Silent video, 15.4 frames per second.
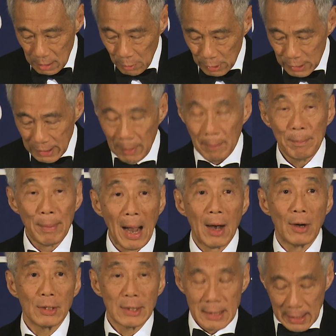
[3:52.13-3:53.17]
which
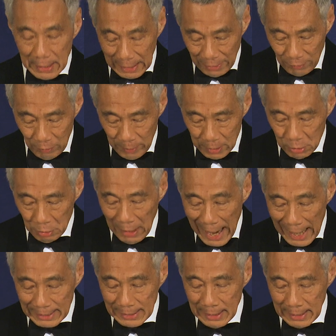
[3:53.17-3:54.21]
empowers the government to
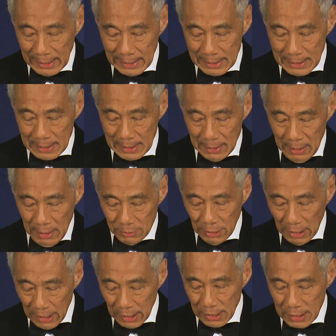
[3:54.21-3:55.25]
act against
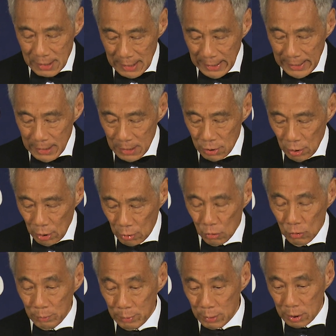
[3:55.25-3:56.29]
religious leaders or
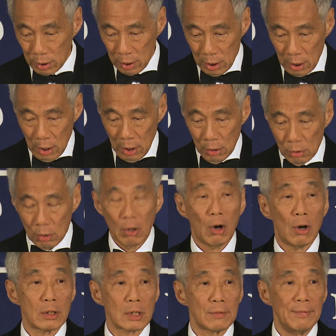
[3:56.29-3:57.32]
groups who
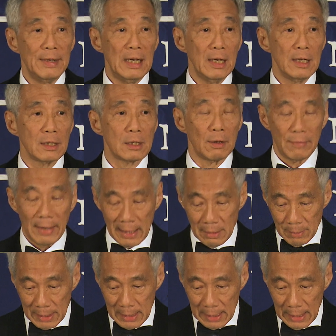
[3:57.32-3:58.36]
cause feelings of
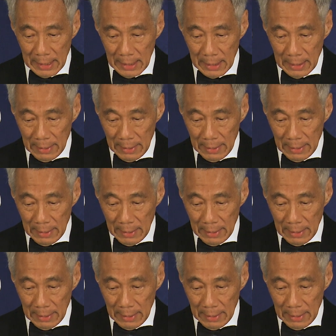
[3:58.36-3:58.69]
enmity,